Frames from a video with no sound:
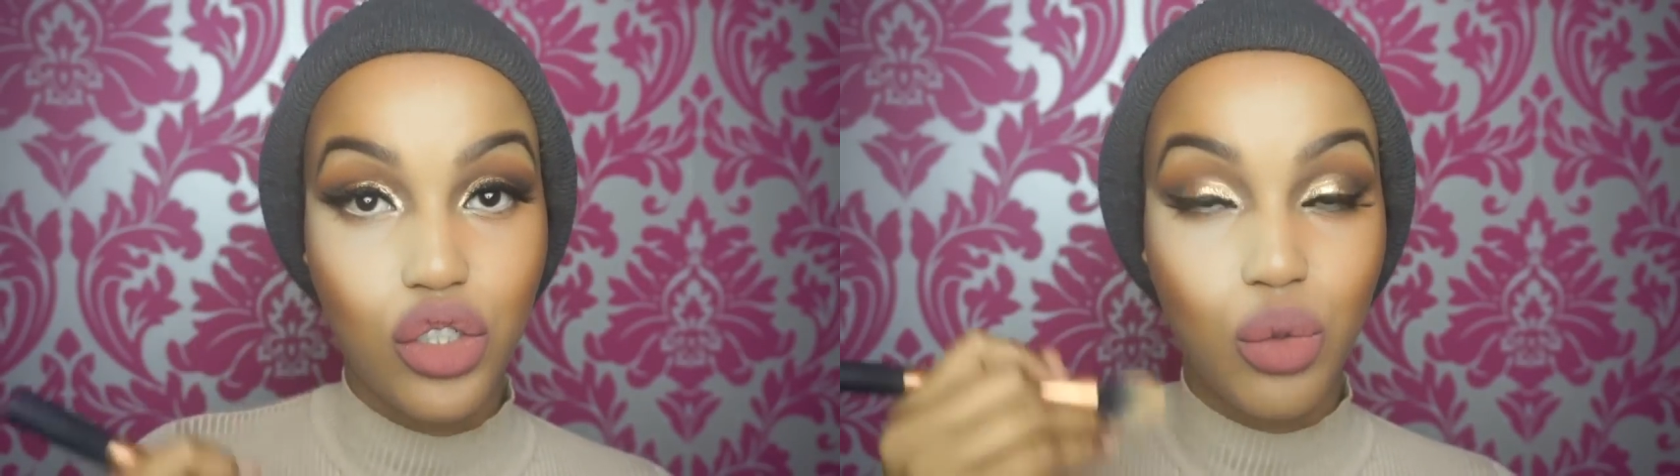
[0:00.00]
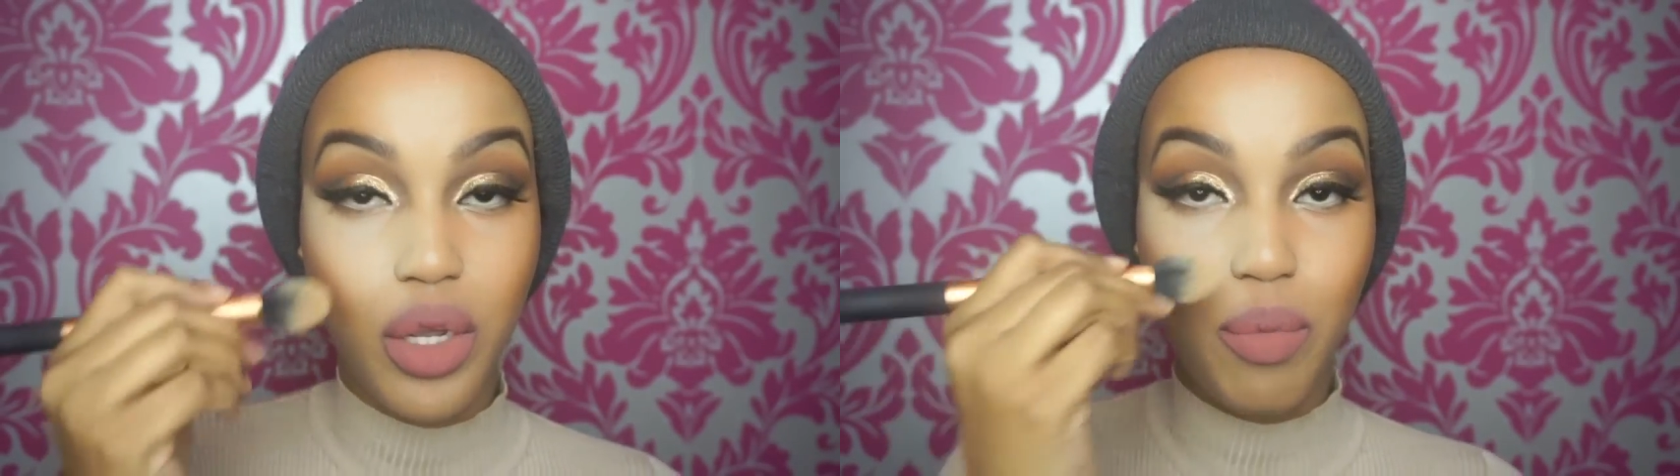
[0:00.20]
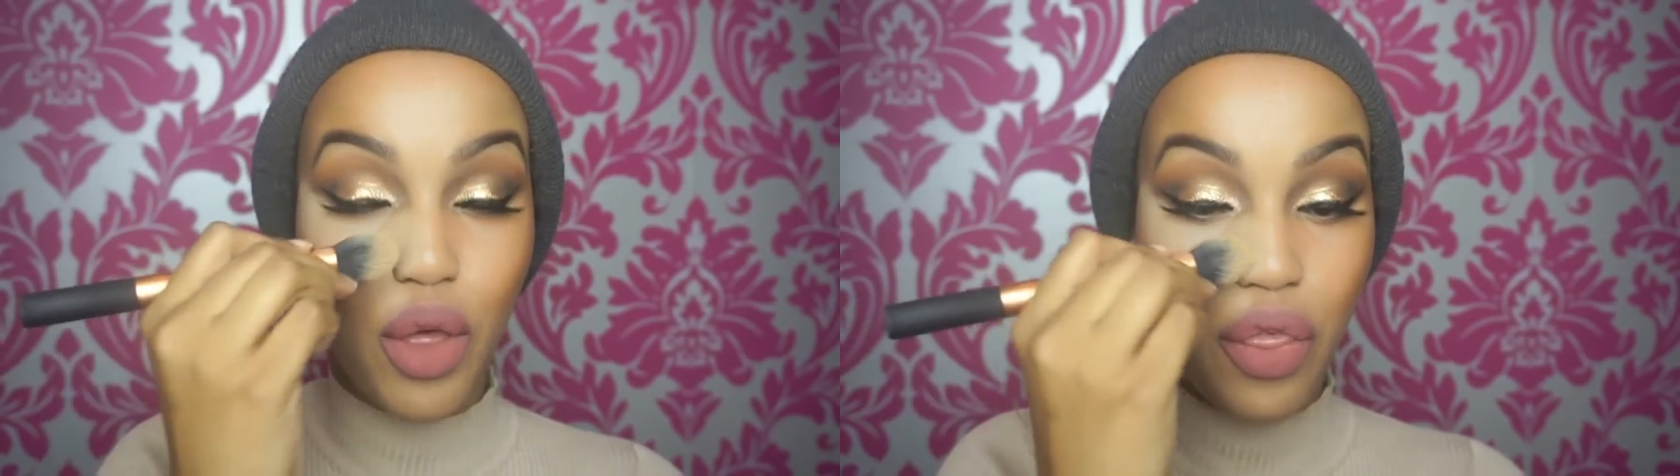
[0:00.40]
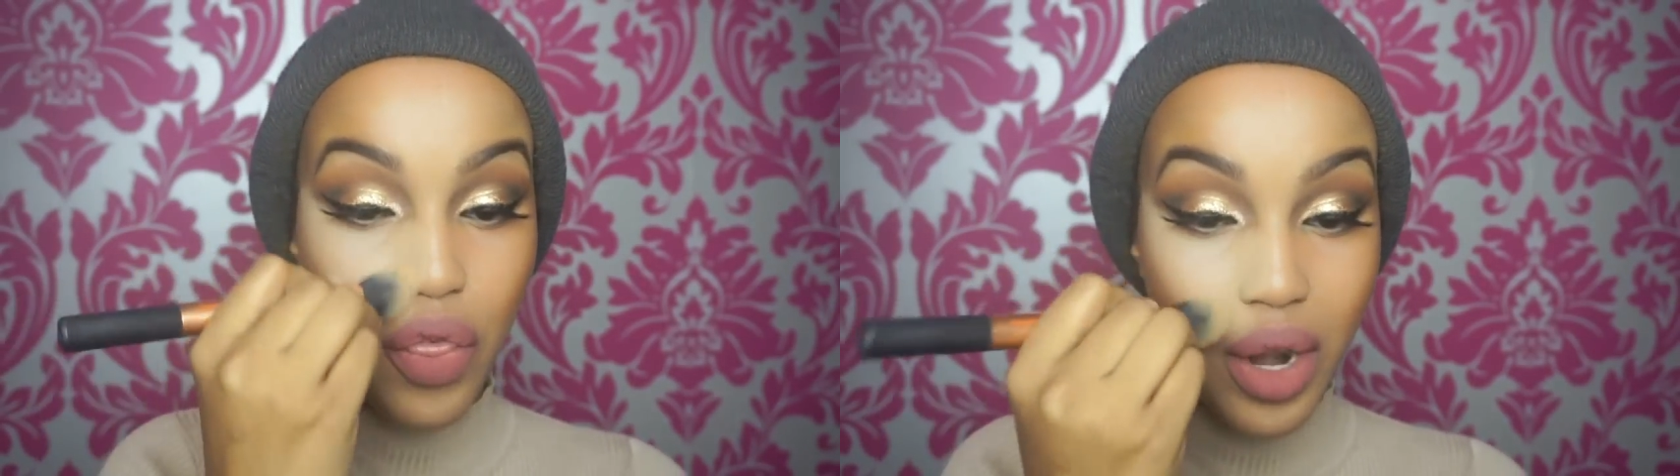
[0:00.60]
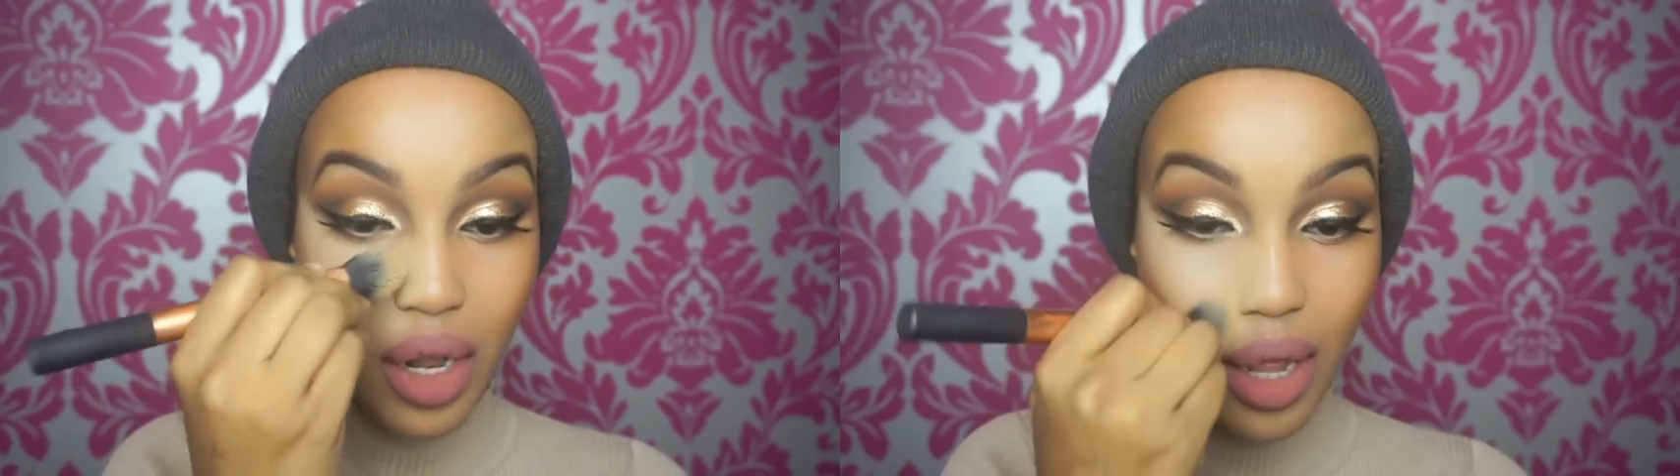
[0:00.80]
So we're going to put
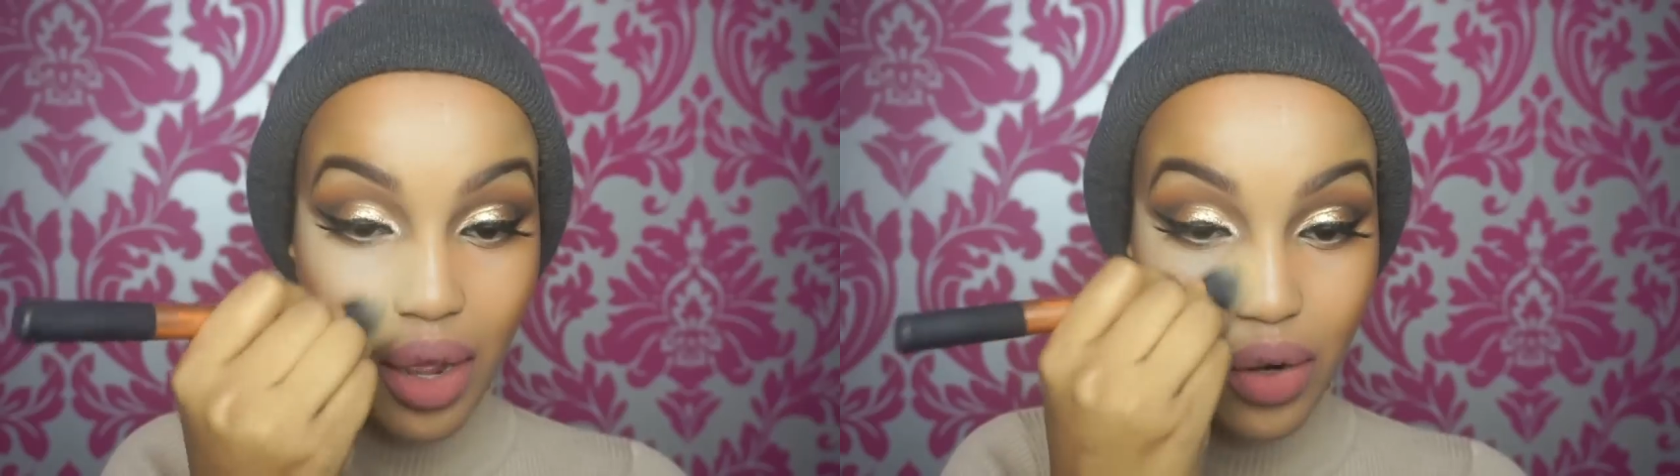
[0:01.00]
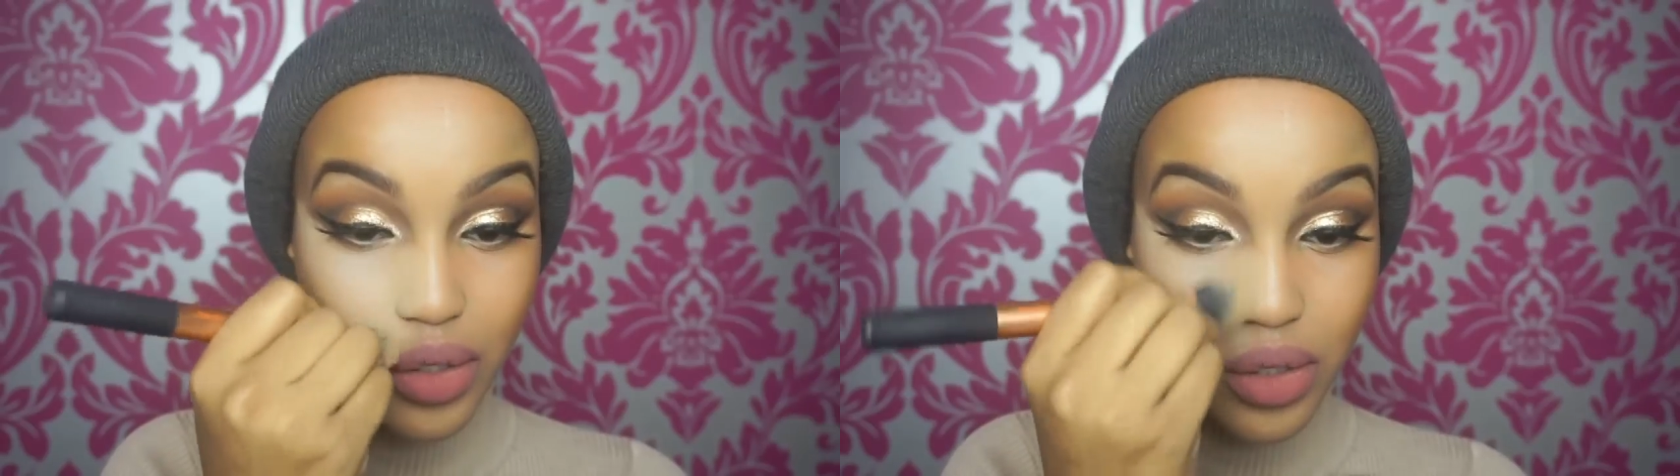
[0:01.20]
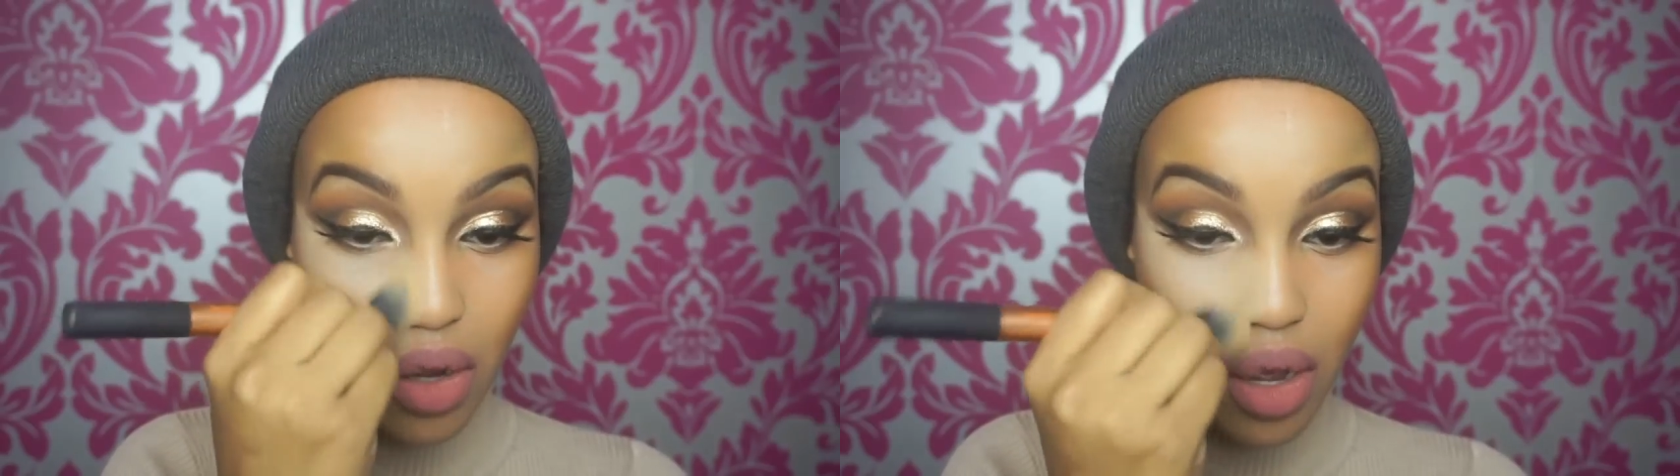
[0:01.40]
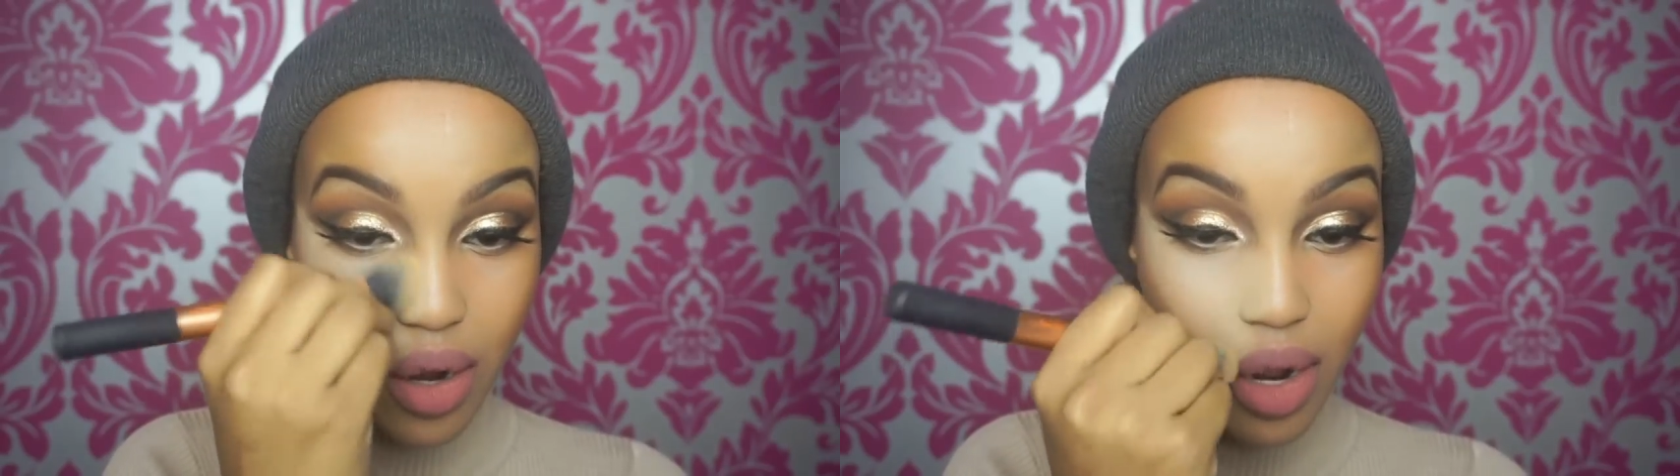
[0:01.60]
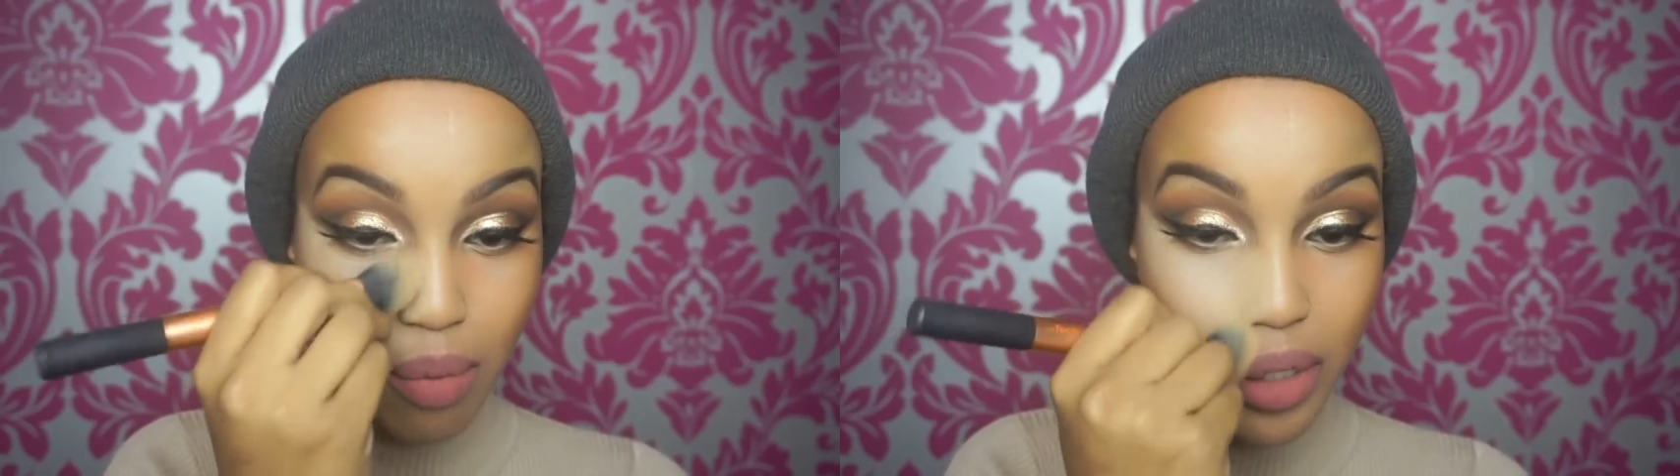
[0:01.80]
thin layers on and